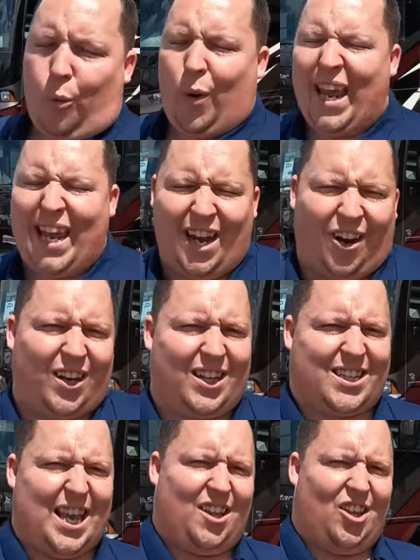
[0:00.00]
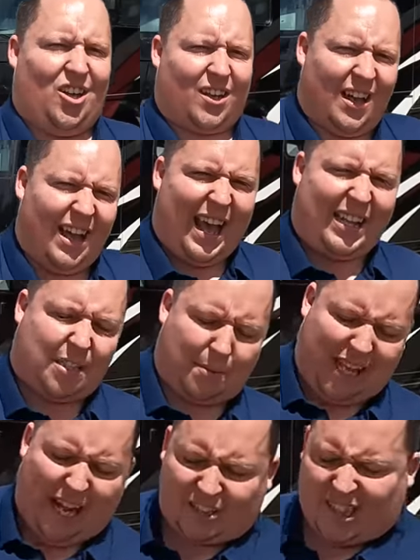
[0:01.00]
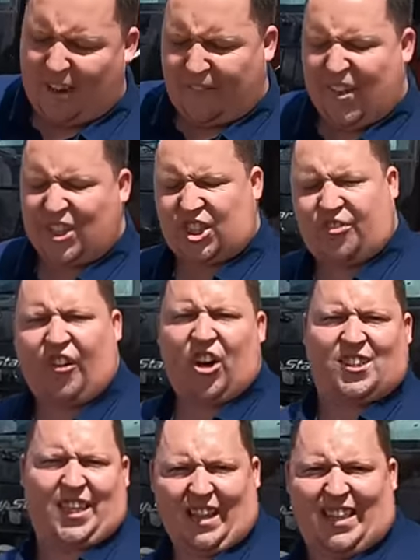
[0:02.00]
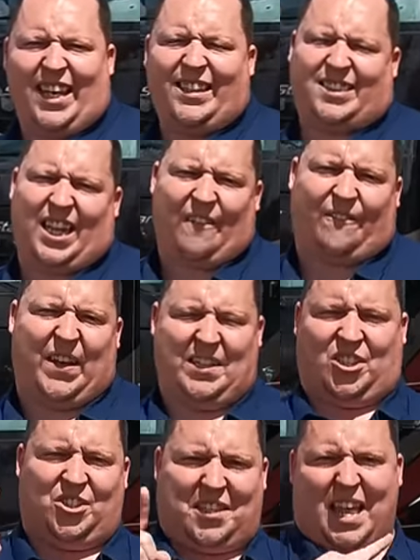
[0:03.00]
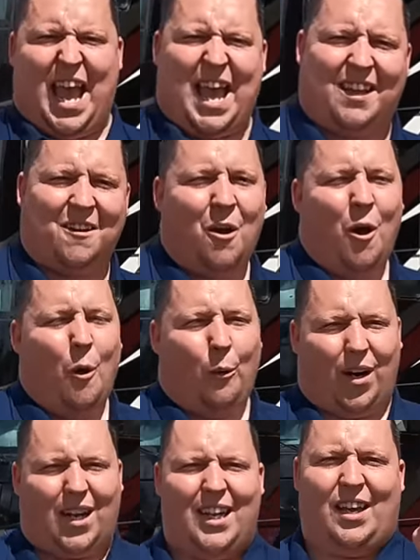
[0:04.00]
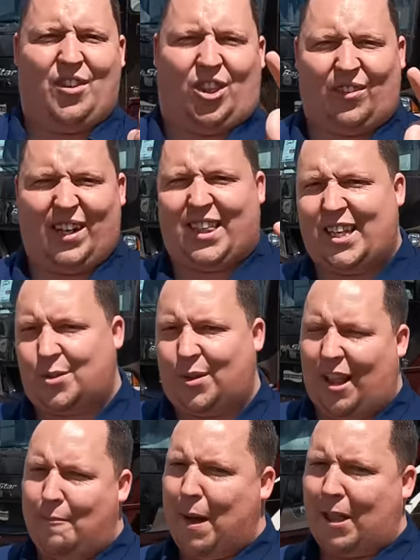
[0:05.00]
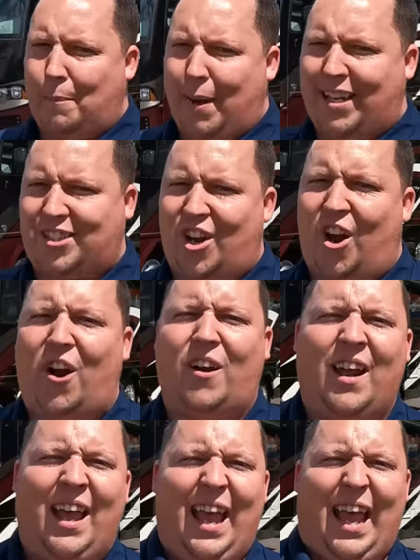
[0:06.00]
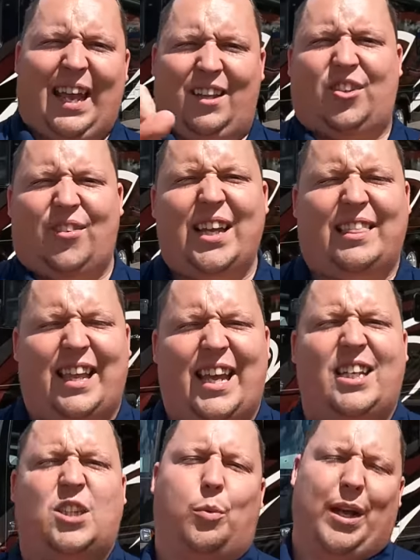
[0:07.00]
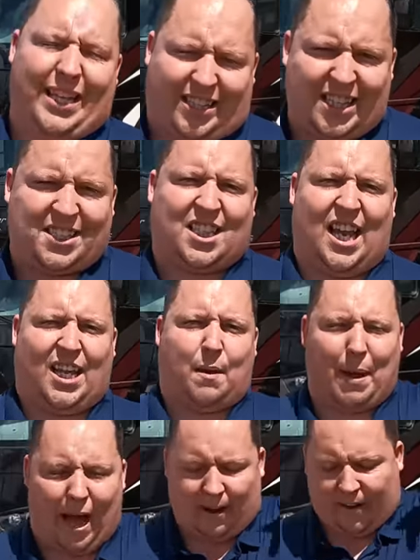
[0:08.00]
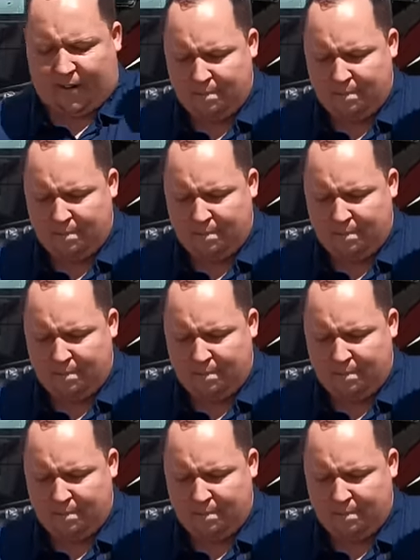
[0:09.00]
We are gonna take a look at some of the outside features first, then the inside features, then we're gonna give you three things we love about the Baystar and three things we dislike about